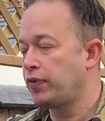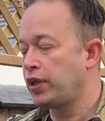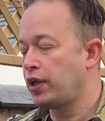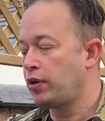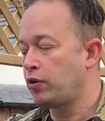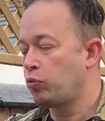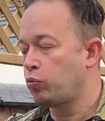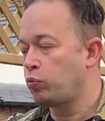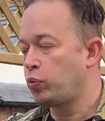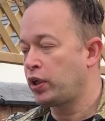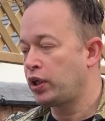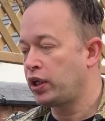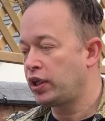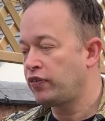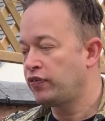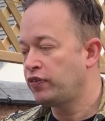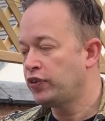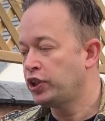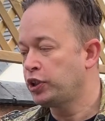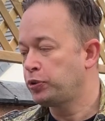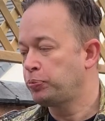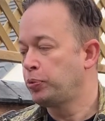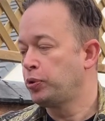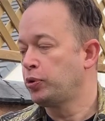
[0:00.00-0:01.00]
when I
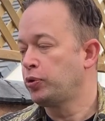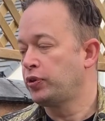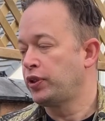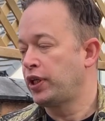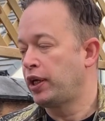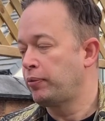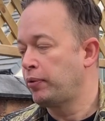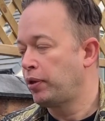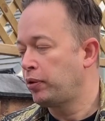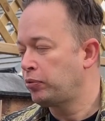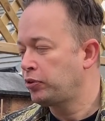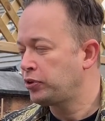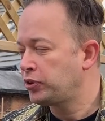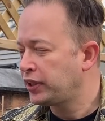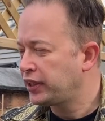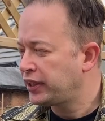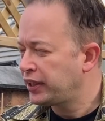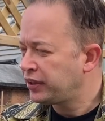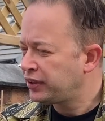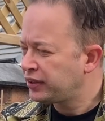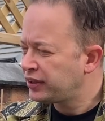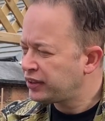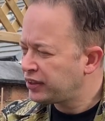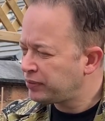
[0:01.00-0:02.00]
first bought them, I was
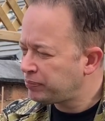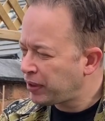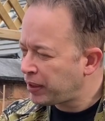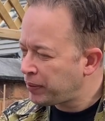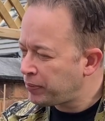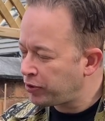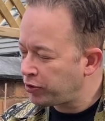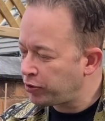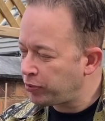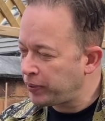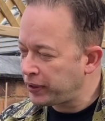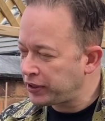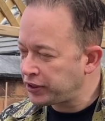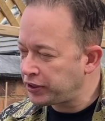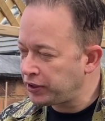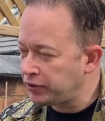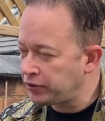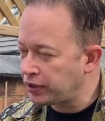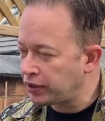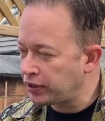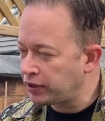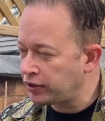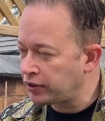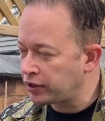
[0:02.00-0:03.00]
thinking, oh, maybe they're a bit too
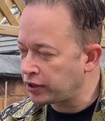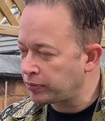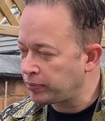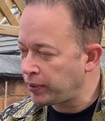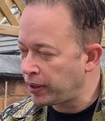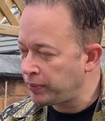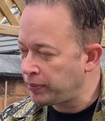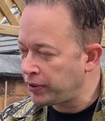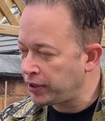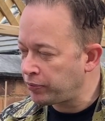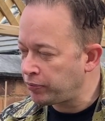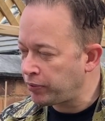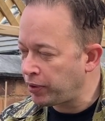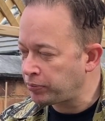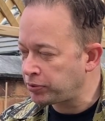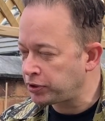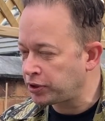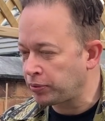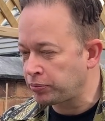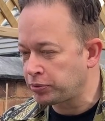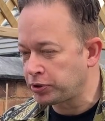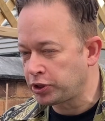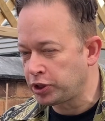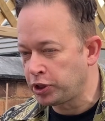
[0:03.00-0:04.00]
dark, maybe the
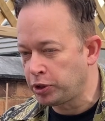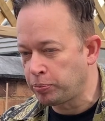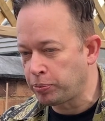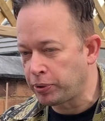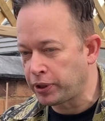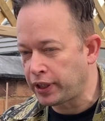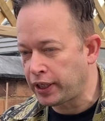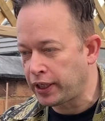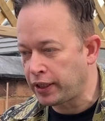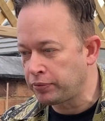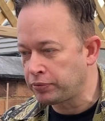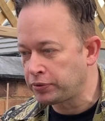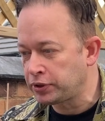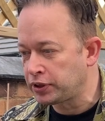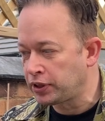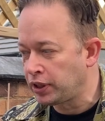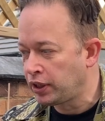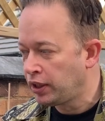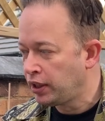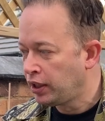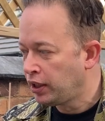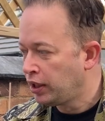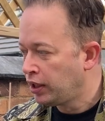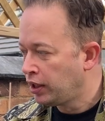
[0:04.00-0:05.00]
ripstop's too pronounced,
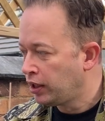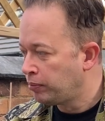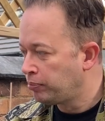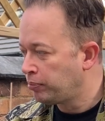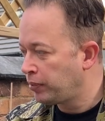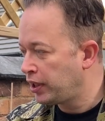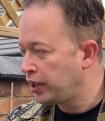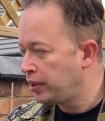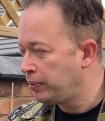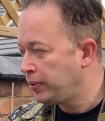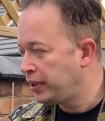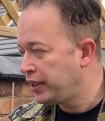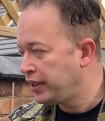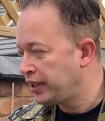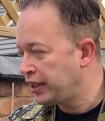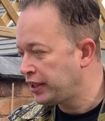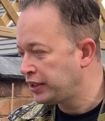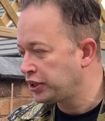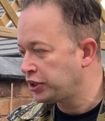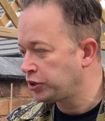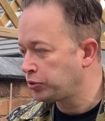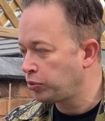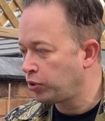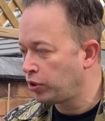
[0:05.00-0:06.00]
maybe this
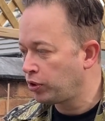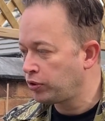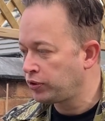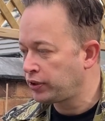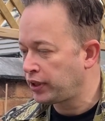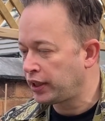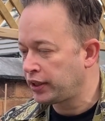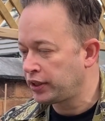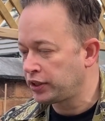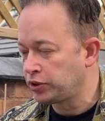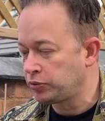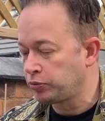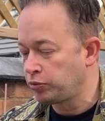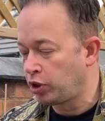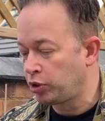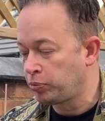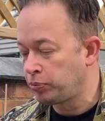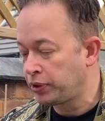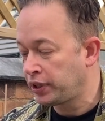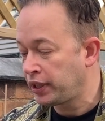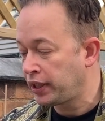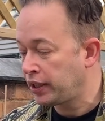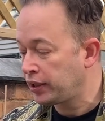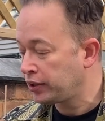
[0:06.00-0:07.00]
is wrong, that isn't wrong.
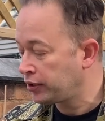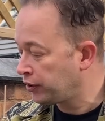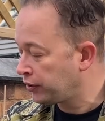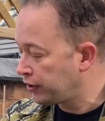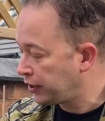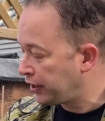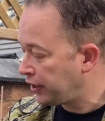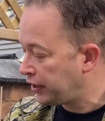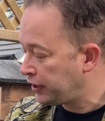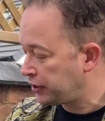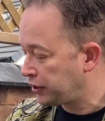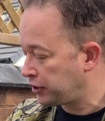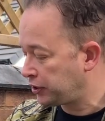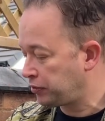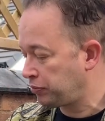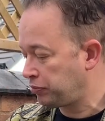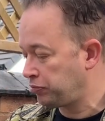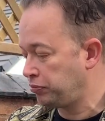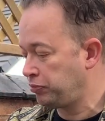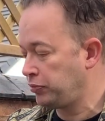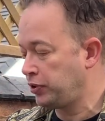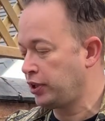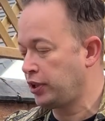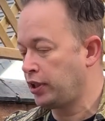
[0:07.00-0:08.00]
But then I got these,
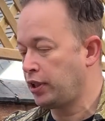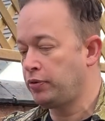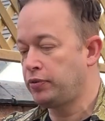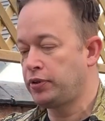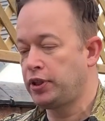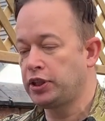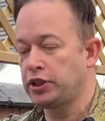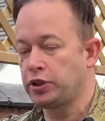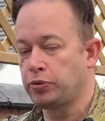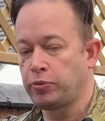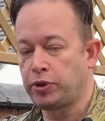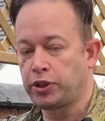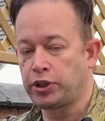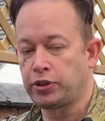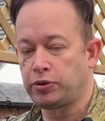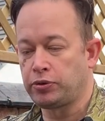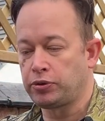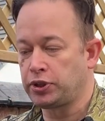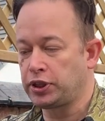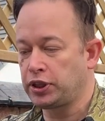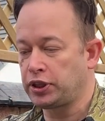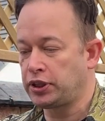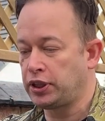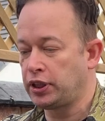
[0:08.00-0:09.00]
these original
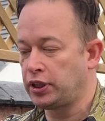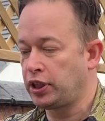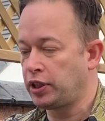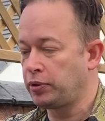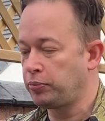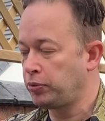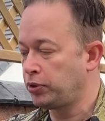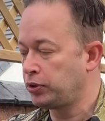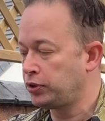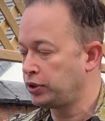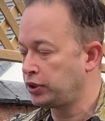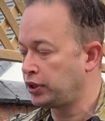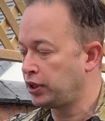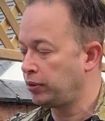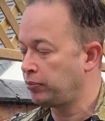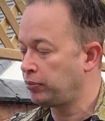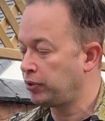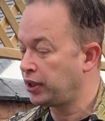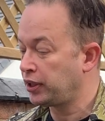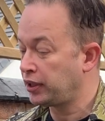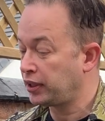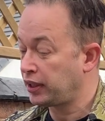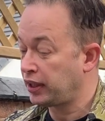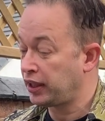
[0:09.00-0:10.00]
69 ones, and I'm
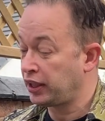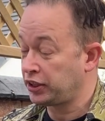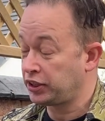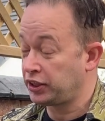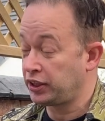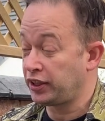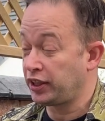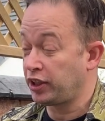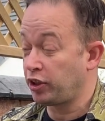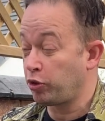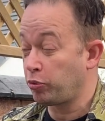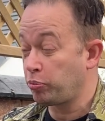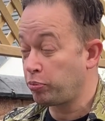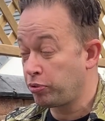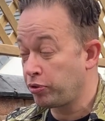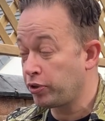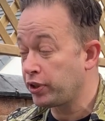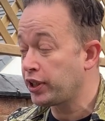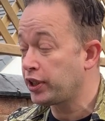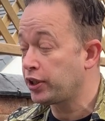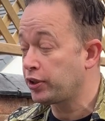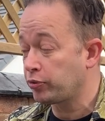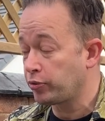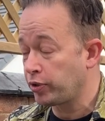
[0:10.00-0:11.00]
like, actually, they're a
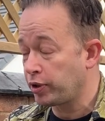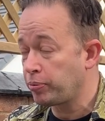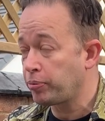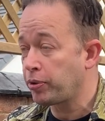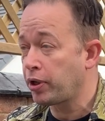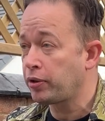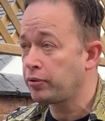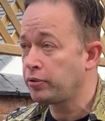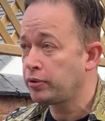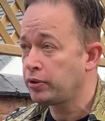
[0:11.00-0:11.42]
pretty good repro.